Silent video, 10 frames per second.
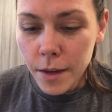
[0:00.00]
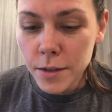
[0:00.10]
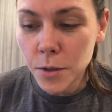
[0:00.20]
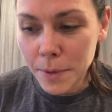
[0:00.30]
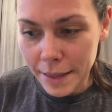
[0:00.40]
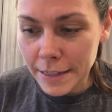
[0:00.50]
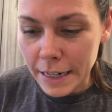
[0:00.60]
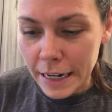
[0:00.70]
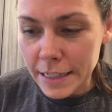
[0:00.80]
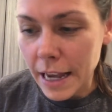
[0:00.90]
so with these
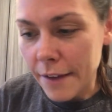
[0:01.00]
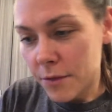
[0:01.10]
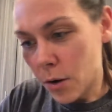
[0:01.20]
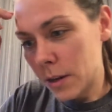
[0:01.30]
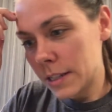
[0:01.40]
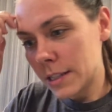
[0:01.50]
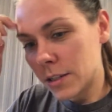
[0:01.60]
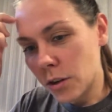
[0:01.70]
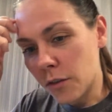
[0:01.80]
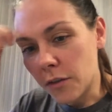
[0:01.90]
guys, I've noticed
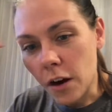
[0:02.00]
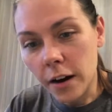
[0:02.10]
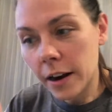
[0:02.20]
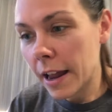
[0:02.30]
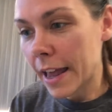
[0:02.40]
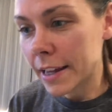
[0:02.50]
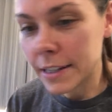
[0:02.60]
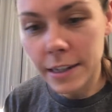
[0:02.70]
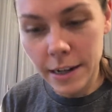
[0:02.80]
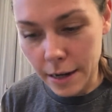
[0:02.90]
so far,
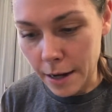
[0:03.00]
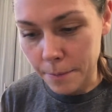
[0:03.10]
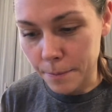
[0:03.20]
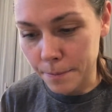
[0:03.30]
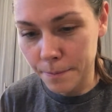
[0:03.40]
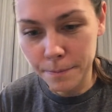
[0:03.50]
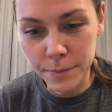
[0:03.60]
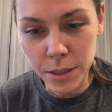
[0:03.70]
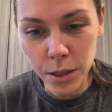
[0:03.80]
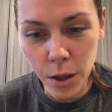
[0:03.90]
and I'm
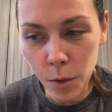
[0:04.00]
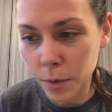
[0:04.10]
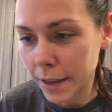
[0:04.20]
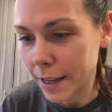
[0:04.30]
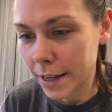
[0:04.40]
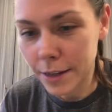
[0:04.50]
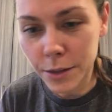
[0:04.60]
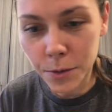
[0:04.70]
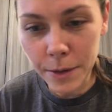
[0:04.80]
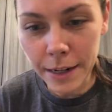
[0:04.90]
slowly
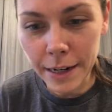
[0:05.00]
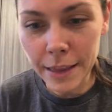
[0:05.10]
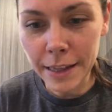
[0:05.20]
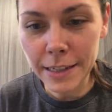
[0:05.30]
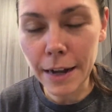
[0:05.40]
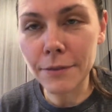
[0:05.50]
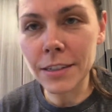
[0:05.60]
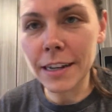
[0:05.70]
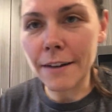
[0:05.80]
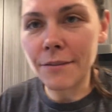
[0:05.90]
doing these.
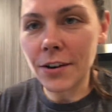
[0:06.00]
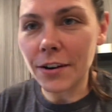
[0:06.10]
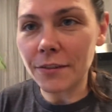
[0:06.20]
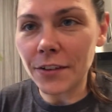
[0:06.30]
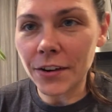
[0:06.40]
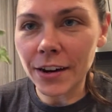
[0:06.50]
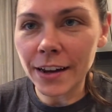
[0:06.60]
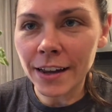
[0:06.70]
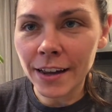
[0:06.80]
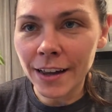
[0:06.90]
Obviously got very,
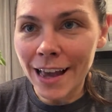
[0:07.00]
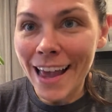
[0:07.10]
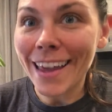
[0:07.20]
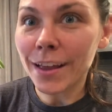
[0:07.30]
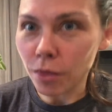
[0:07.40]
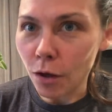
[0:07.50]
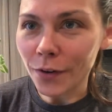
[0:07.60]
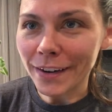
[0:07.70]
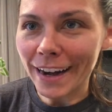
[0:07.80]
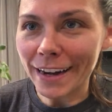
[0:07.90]
very
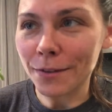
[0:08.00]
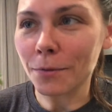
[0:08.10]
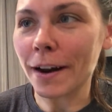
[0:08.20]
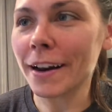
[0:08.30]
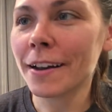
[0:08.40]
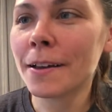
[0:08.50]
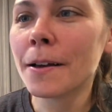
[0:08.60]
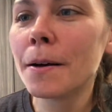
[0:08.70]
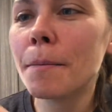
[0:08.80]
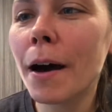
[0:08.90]
elongated, right?
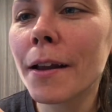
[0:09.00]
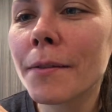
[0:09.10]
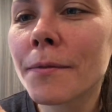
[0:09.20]
But